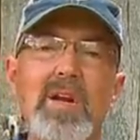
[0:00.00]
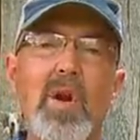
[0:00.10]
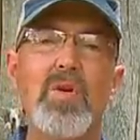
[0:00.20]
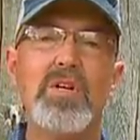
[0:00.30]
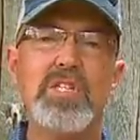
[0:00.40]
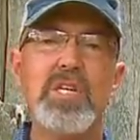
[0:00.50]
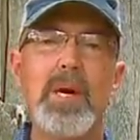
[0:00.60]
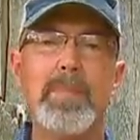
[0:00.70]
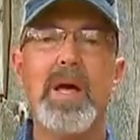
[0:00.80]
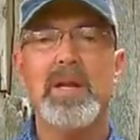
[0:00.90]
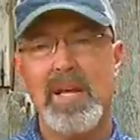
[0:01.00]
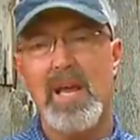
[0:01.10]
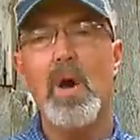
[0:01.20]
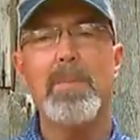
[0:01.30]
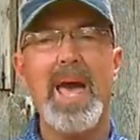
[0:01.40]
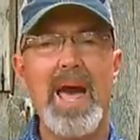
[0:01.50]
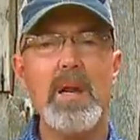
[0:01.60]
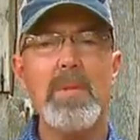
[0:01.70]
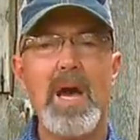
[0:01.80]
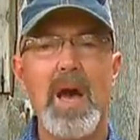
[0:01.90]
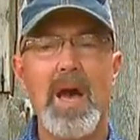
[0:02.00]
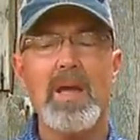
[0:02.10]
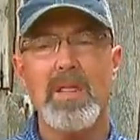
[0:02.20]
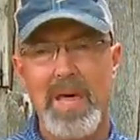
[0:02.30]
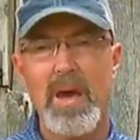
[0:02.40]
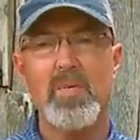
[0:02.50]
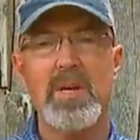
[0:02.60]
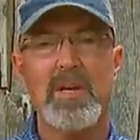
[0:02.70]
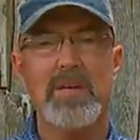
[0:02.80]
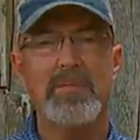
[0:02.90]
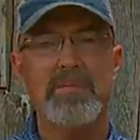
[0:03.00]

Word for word: include a tip that helped Adam and I that week.